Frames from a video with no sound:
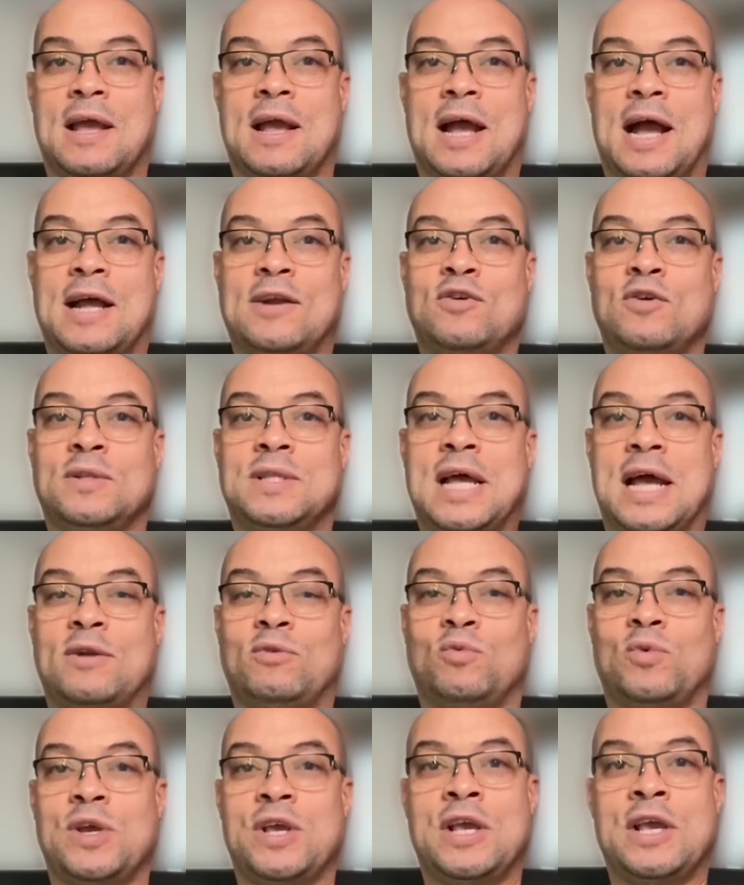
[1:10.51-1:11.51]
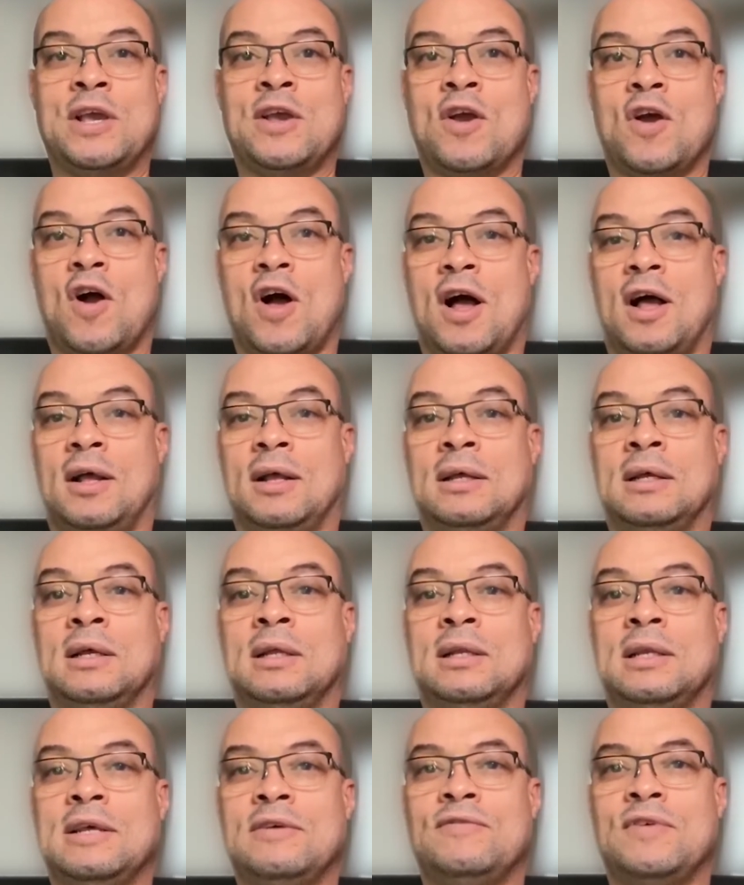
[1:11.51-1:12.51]
I know that we are
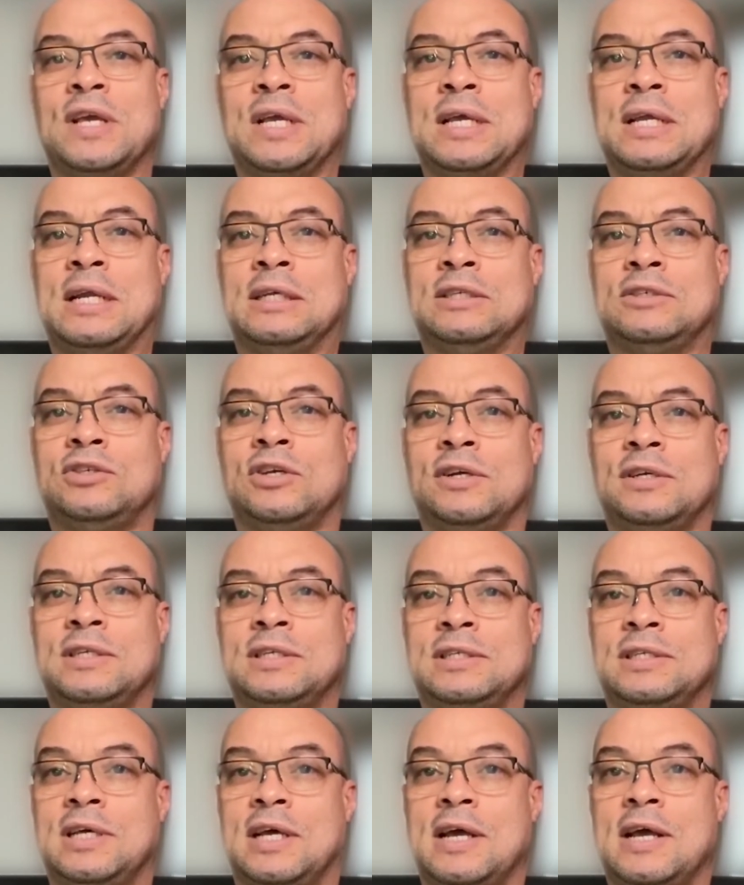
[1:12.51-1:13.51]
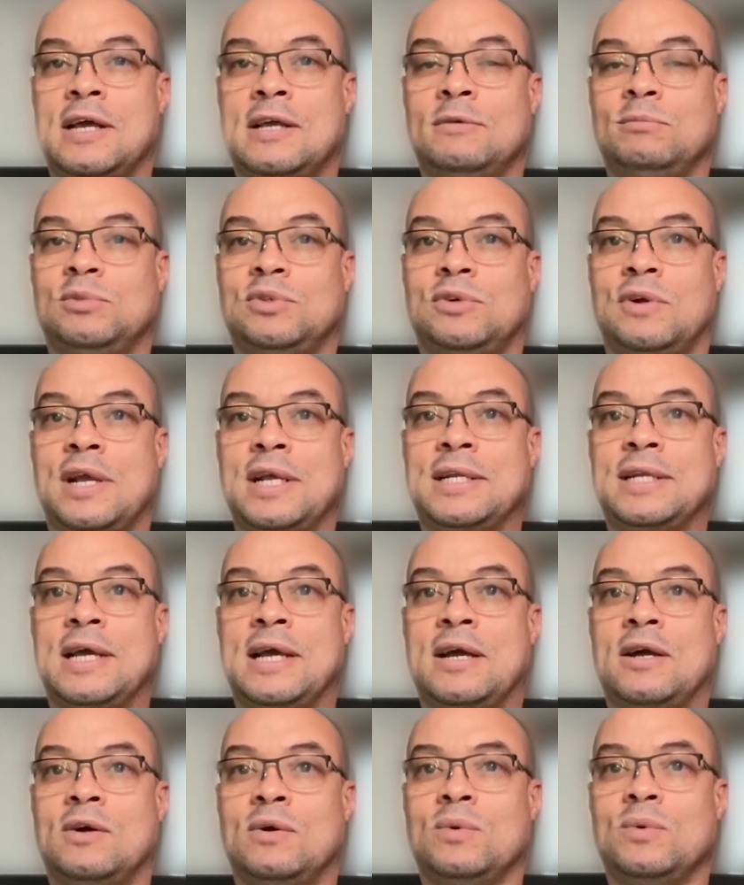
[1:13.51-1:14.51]
living in uncertain times right
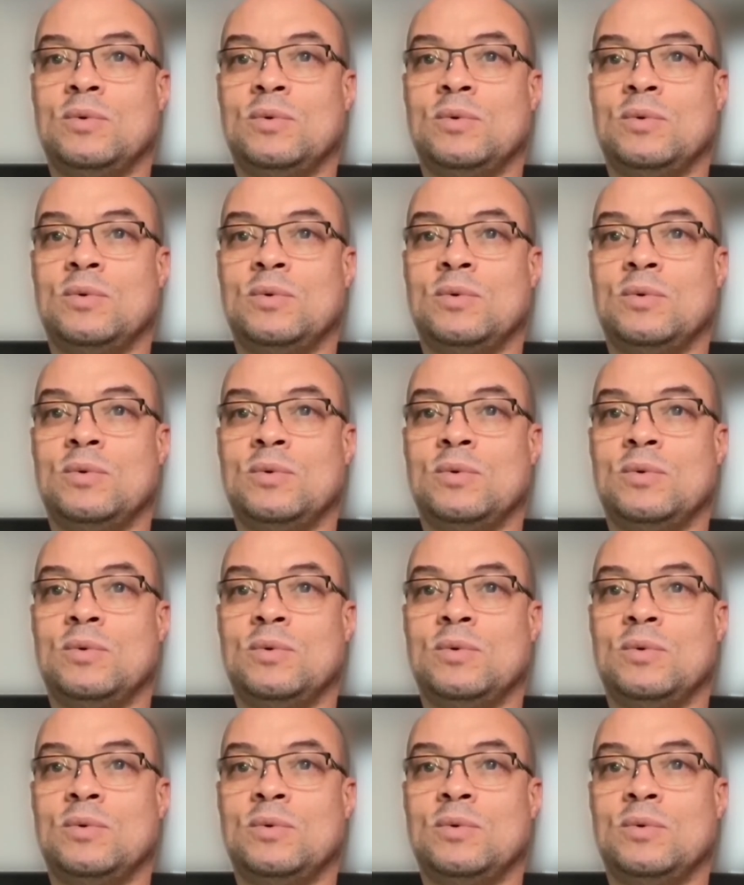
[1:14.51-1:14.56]
now.